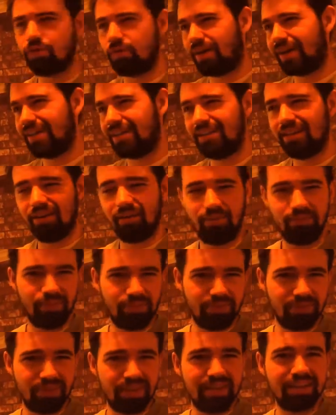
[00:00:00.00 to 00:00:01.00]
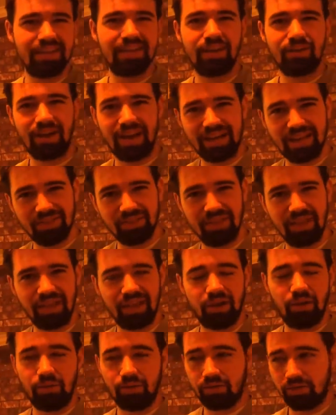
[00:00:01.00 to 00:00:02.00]
so I, didn't hear anything
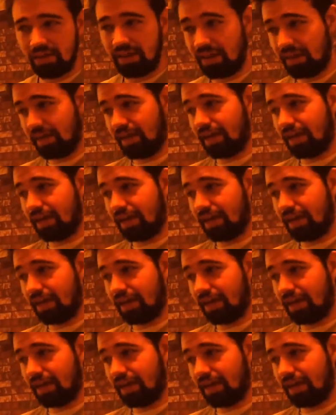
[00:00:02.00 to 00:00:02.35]
else.